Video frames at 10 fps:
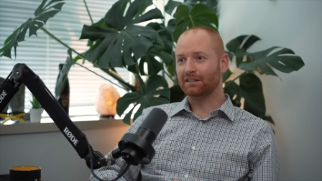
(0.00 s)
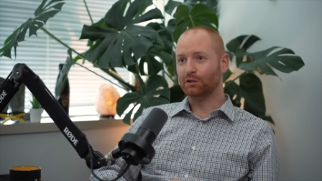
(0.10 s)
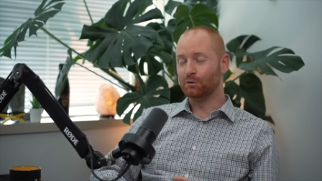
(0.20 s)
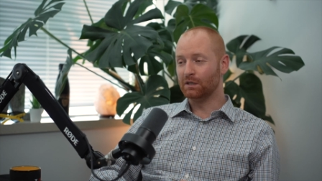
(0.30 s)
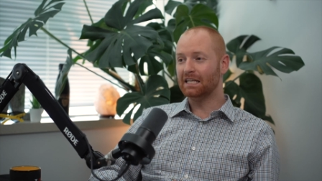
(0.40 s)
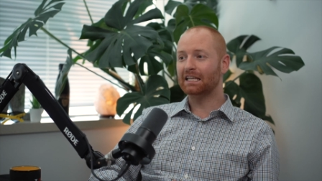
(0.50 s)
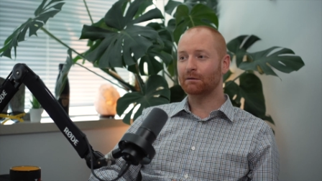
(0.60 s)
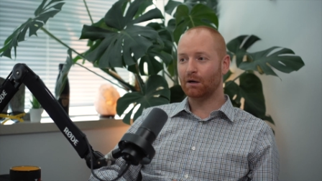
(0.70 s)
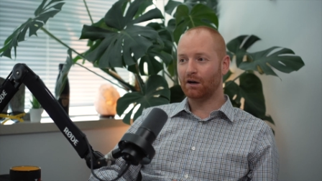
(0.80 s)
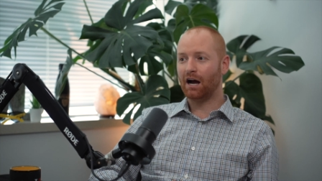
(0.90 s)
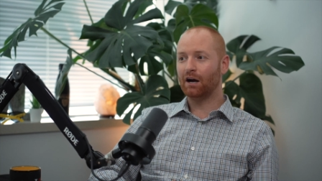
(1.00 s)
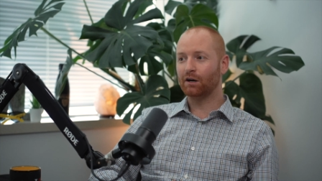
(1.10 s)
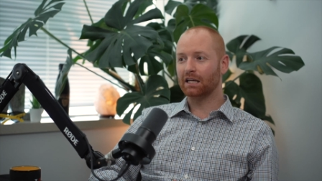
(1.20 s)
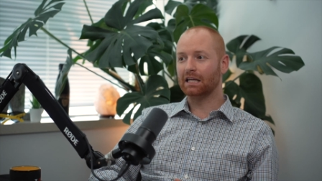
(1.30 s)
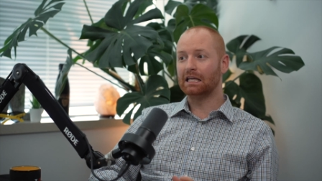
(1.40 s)
unique about
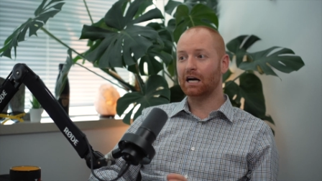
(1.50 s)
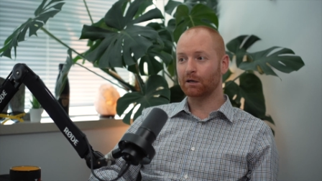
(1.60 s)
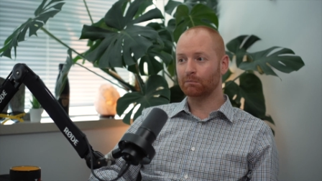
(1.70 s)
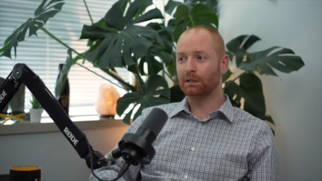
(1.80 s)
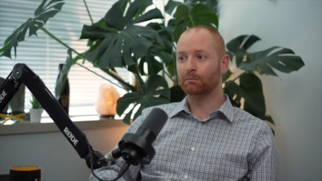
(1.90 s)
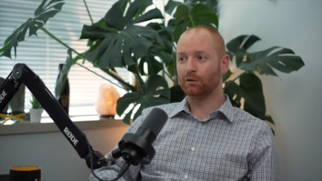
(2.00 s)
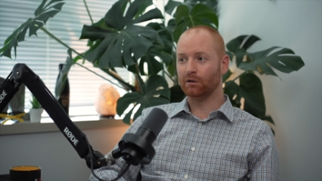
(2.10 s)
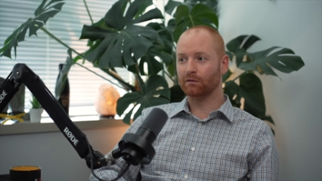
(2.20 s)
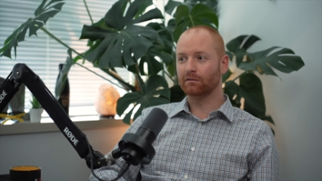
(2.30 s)
hiring young people.